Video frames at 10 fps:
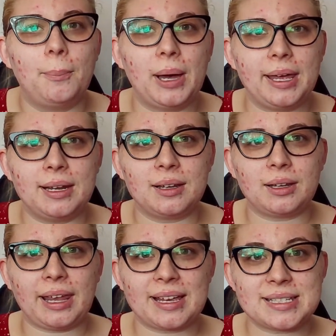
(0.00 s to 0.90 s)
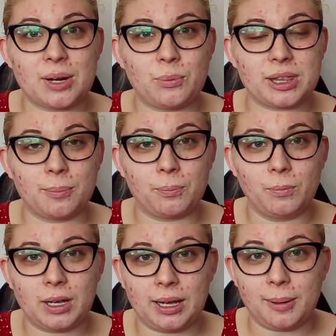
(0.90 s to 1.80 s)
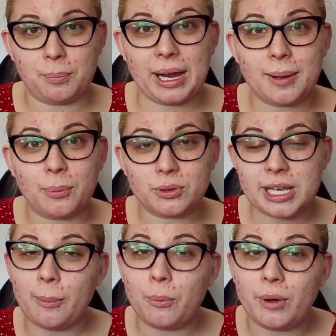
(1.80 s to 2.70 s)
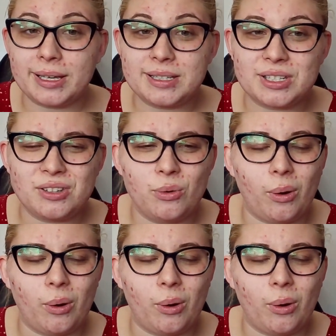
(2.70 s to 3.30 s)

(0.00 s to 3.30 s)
But like I said, with the breakable tip ones,